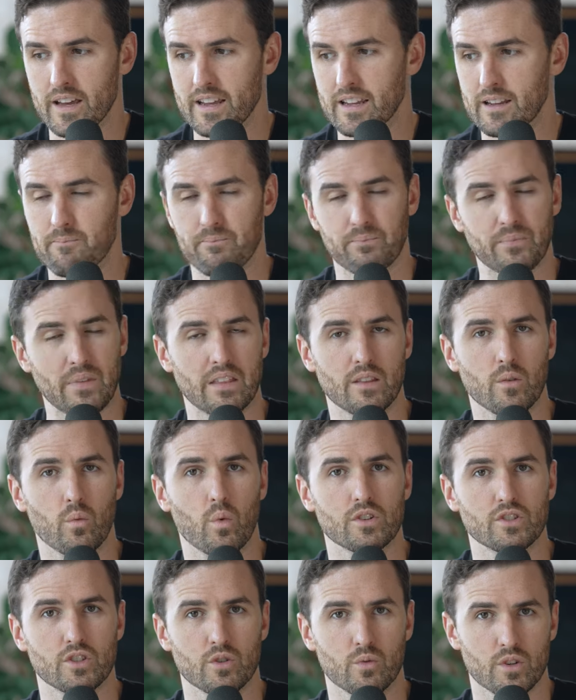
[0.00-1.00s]
like, and then
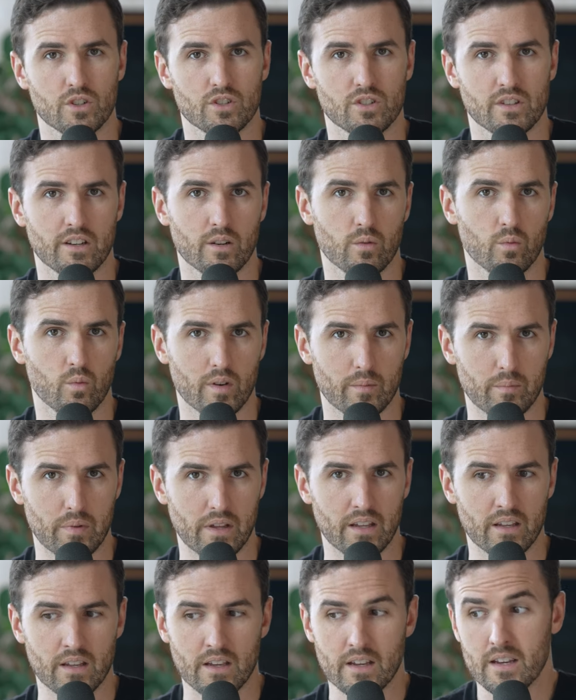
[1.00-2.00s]
what you wish that it would
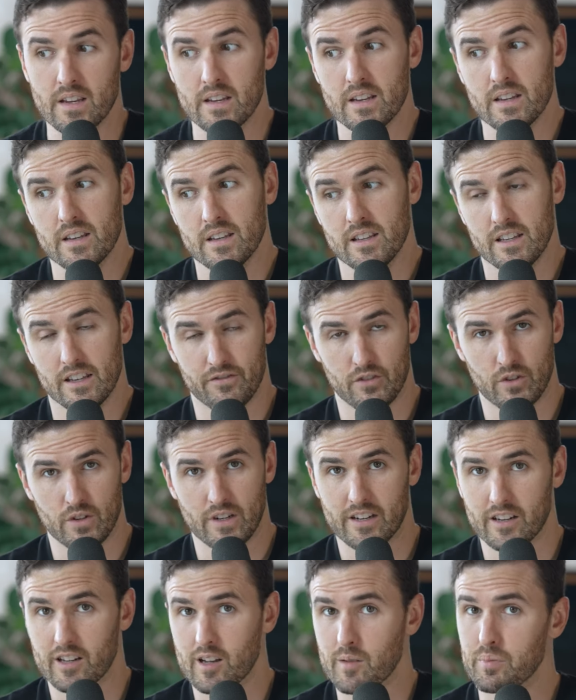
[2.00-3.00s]
be. If you
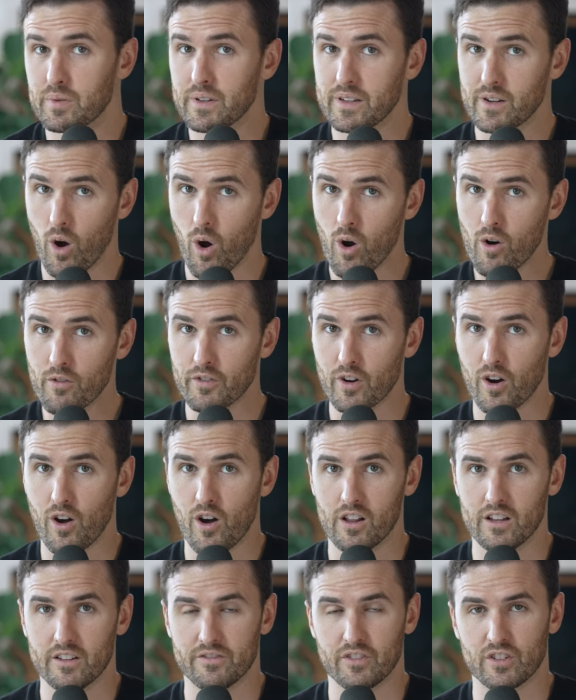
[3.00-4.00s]
need a complete
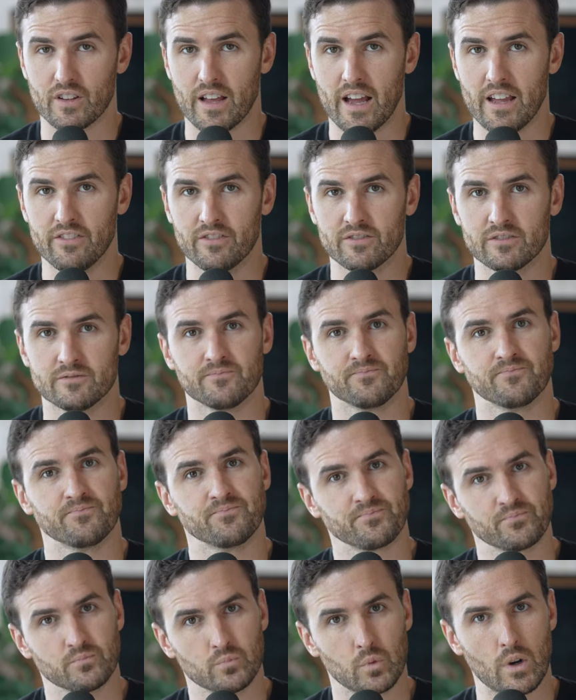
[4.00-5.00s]
overhaul of your life,
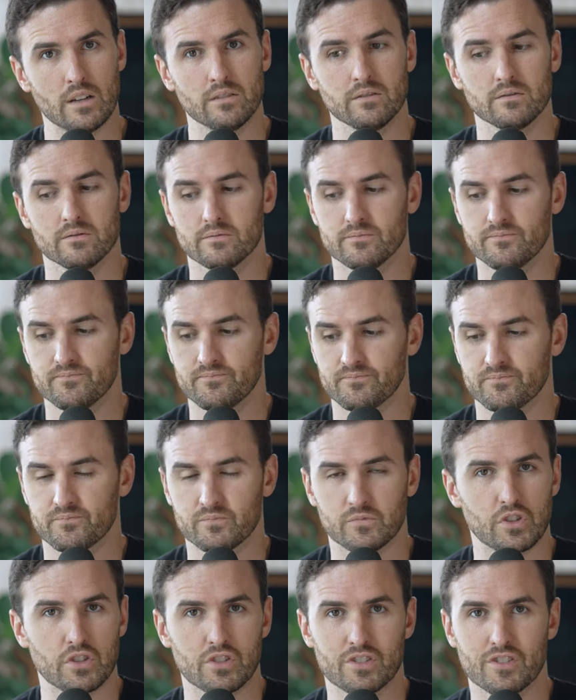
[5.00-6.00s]
well,
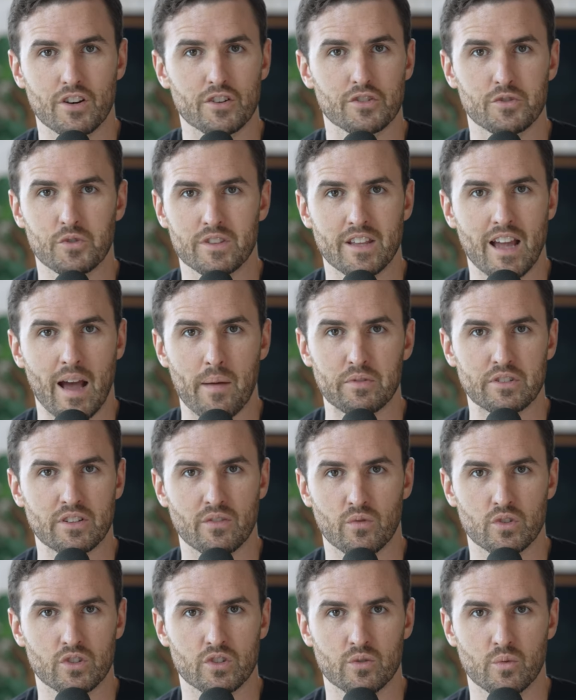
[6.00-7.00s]
just start doing the opposite
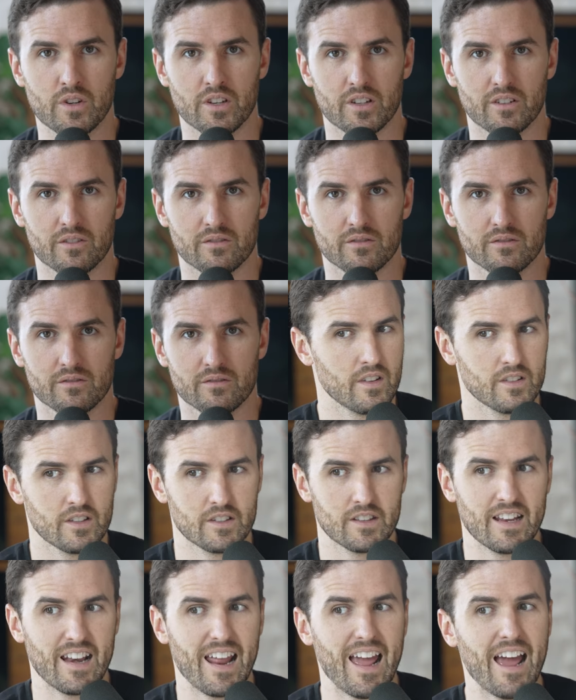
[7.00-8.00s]
of what you would do.
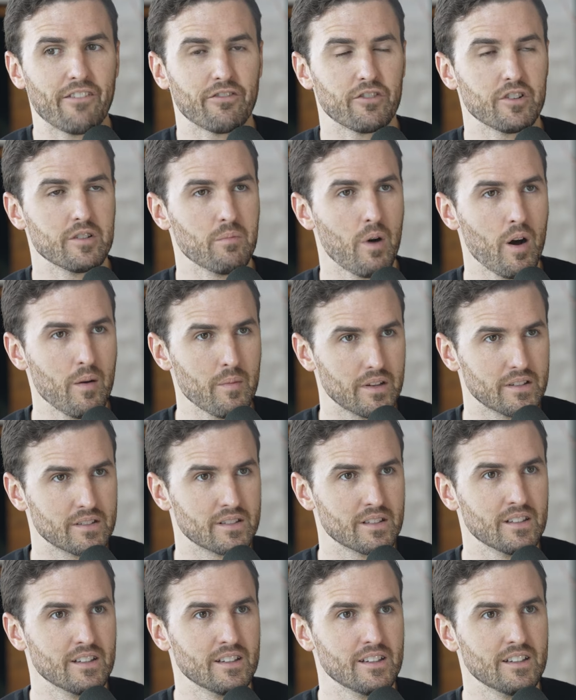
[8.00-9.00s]
And then every
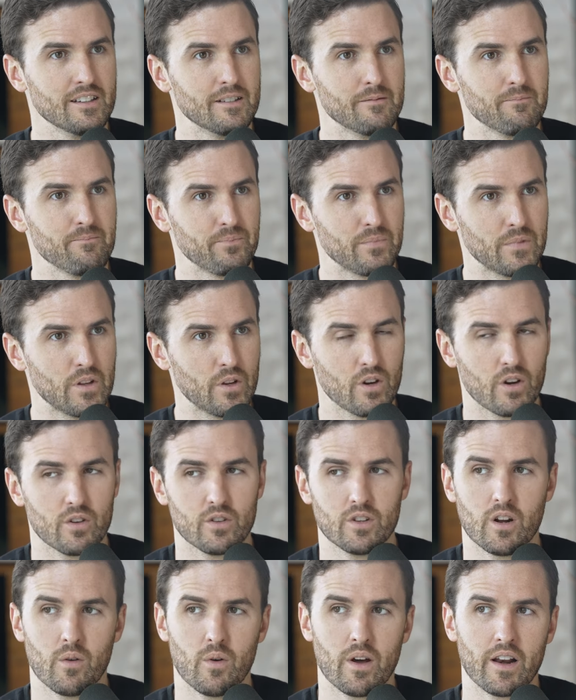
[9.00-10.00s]
moment, you go,
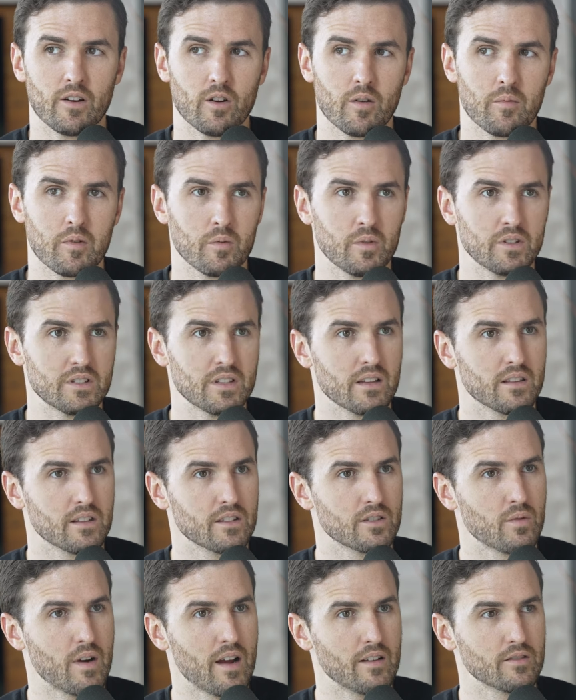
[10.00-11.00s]
you know what, I normally would take
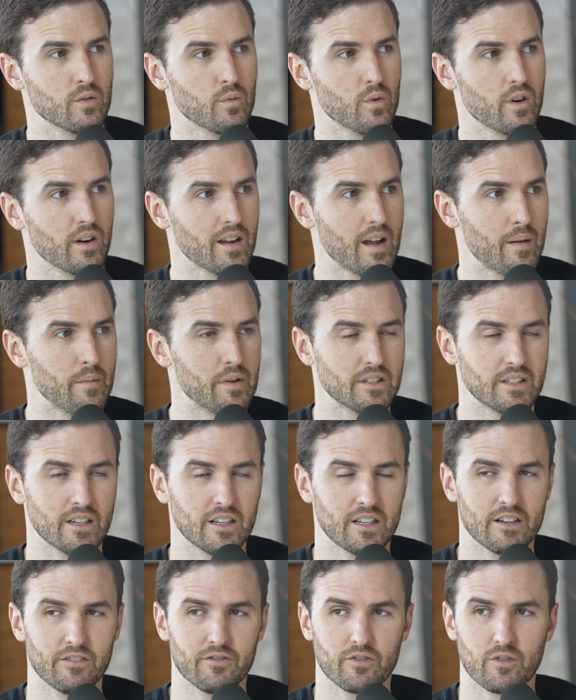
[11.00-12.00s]
this route to work. I'm going to take
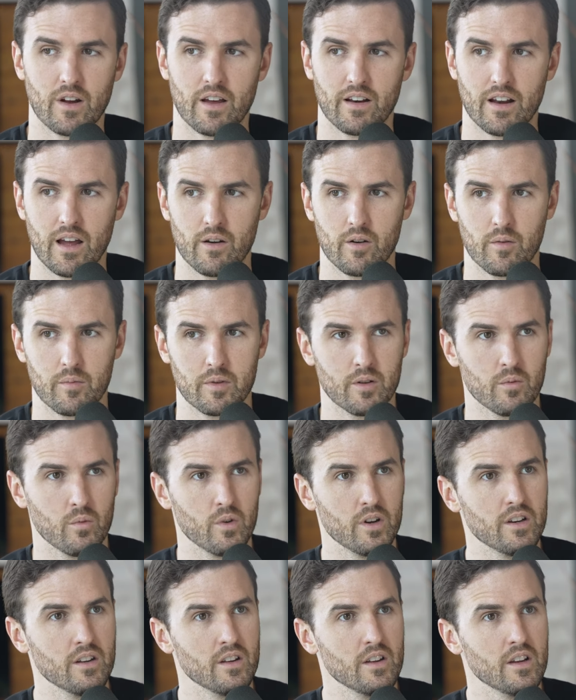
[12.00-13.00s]
a different route. I normally
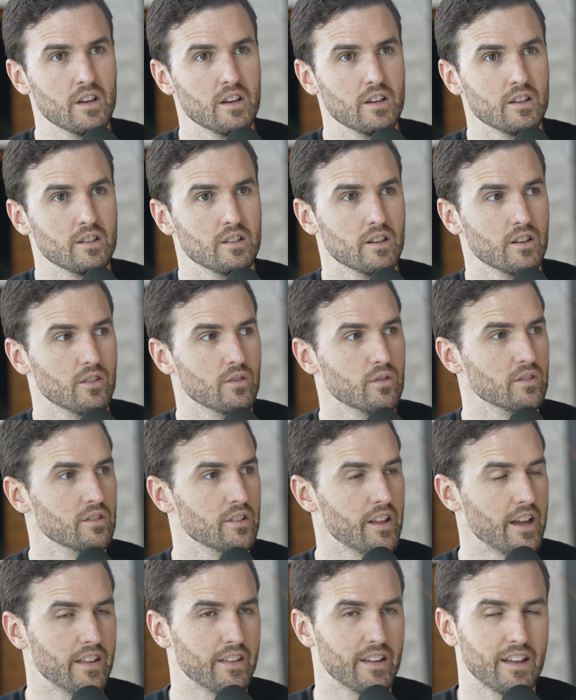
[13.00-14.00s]
would, you know,
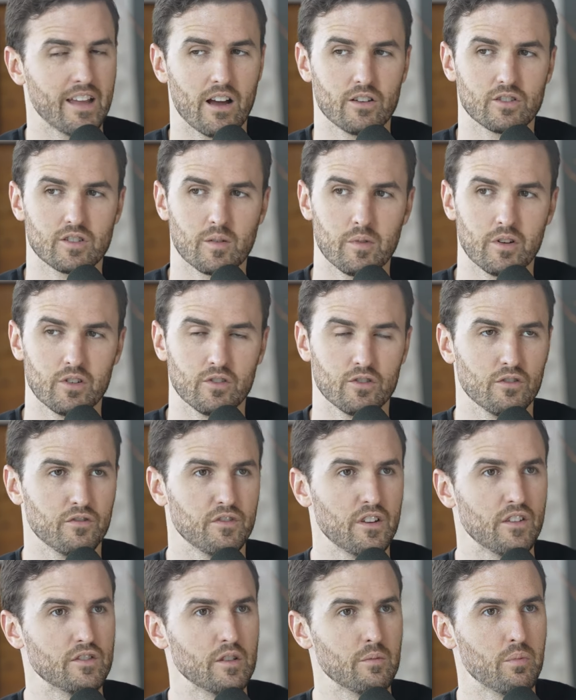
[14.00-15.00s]
lay on the couch. I'm going to do
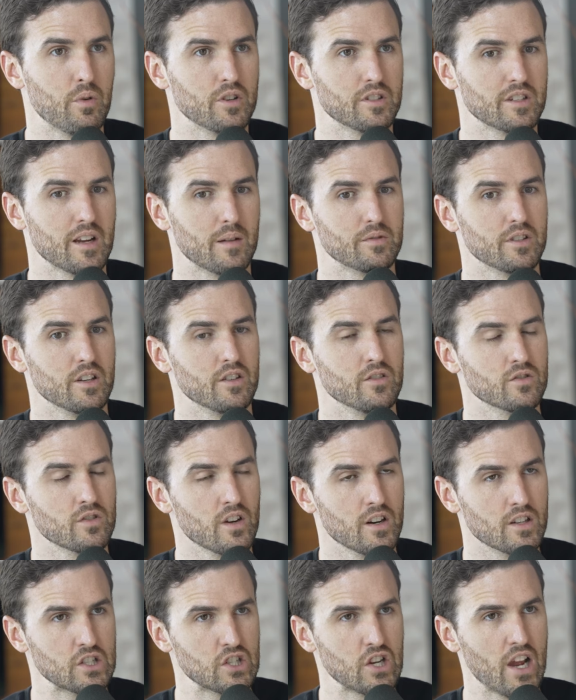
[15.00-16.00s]
50 push-ups. And you
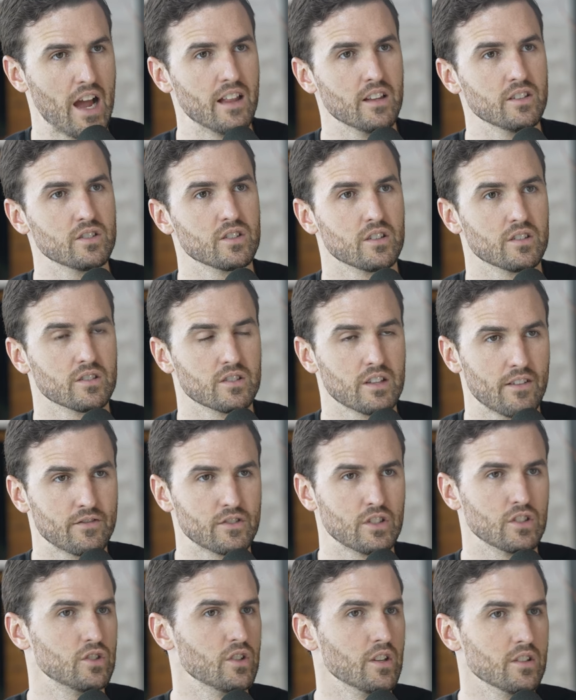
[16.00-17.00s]
start challenging yourself
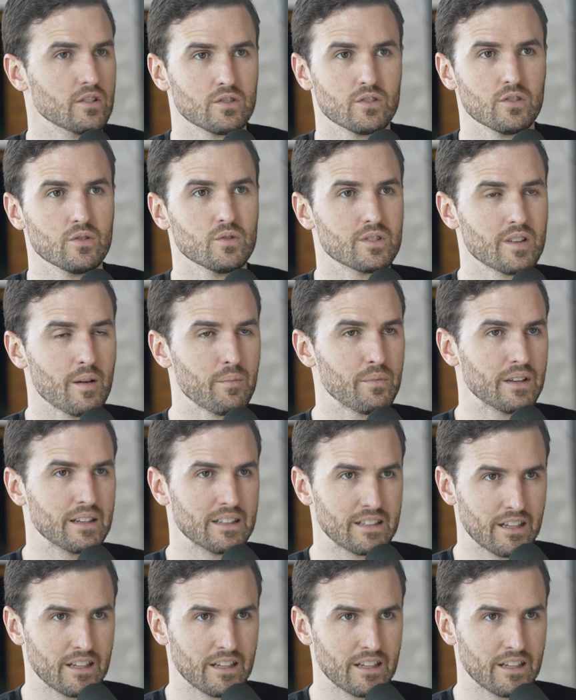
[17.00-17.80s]
to just do something